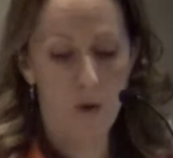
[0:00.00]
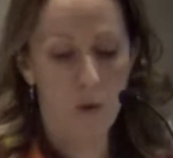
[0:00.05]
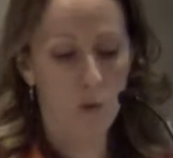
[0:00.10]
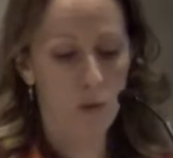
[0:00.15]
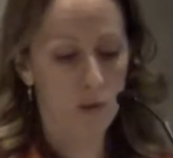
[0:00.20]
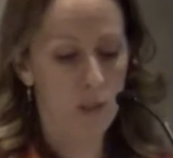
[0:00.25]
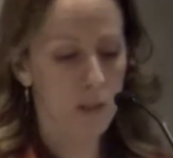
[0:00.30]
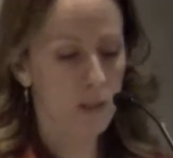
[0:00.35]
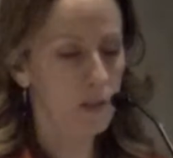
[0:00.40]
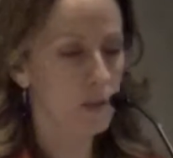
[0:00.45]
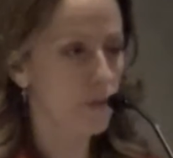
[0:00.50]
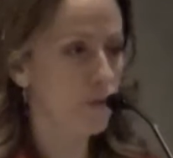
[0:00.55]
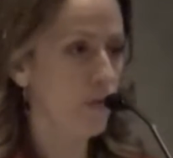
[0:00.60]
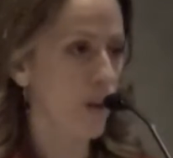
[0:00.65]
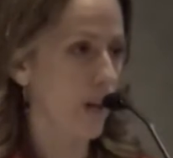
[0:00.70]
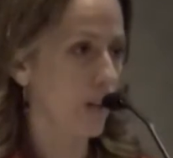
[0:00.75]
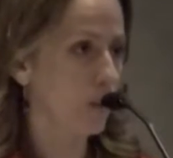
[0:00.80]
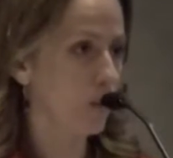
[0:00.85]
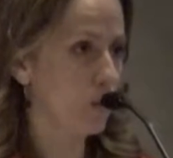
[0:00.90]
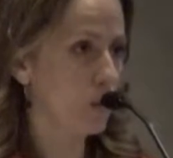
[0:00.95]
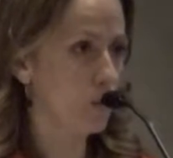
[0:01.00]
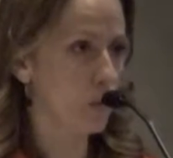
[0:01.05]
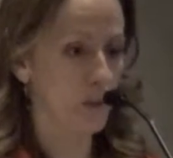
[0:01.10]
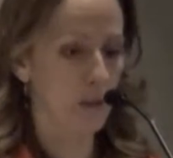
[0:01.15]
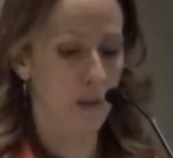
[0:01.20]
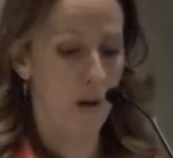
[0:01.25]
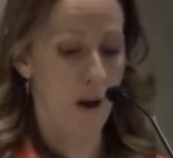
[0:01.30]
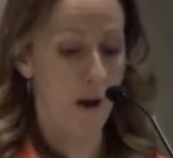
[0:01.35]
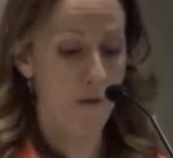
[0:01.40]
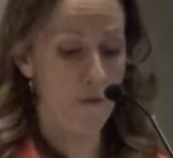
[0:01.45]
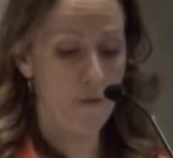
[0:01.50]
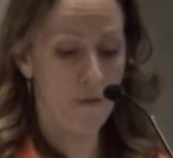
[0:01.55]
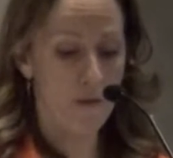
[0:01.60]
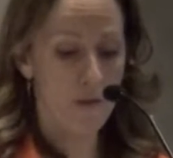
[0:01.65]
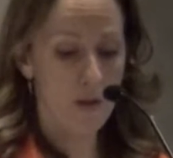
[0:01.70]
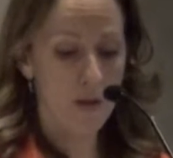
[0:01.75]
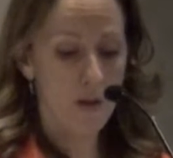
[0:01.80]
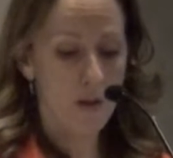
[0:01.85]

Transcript: oldest, Feingold was enough.